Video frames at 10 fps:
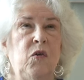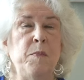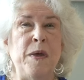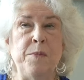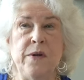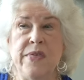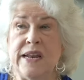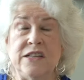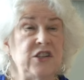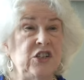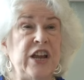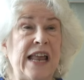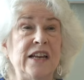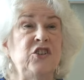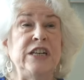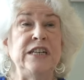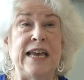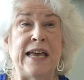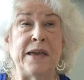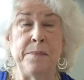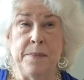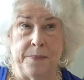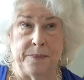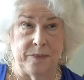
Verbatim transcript: Remember that it's a challenging time.